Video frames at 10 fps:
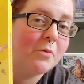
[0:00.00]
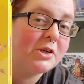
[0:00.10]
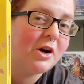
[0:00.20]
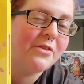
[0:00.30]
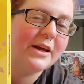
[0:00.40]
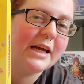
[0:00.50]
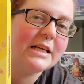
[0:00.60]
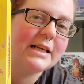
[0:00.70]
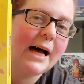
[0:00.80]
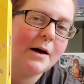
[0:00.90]
which I think
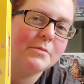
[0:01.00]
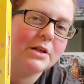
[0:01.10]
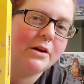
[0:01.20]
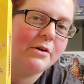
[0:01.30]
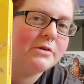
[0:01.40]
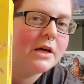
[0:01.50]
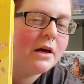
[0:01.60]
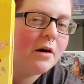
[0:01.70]
is an absolute